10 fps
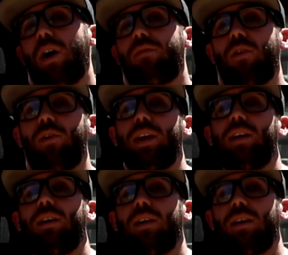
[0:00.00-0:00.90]

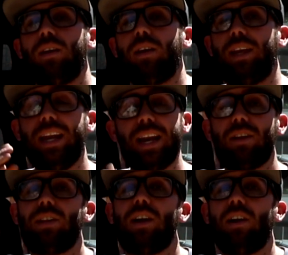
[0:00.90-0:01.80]
off-roading, get
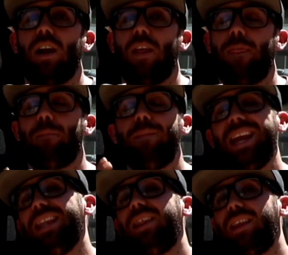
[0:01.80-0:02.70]
out there. The
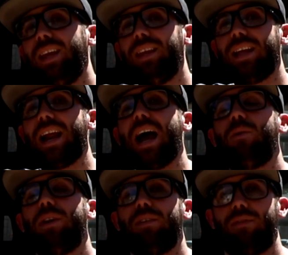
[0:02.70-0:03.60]
main thing that I
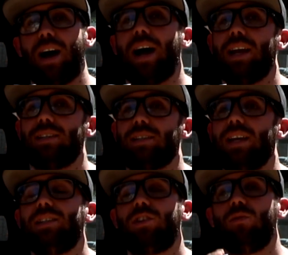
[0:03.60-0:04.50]
would advise
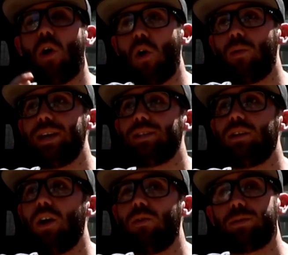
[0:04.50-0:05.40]
is to always
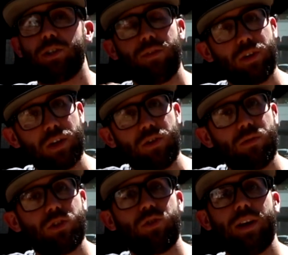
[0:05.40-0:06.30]
go, especially if you're going to
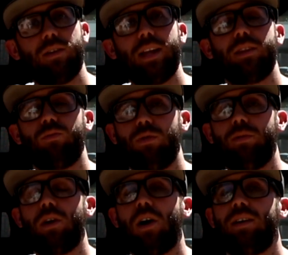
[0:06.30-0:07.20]
do a trail like the
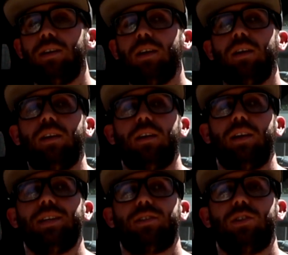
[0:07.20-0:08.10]
Rubicon, is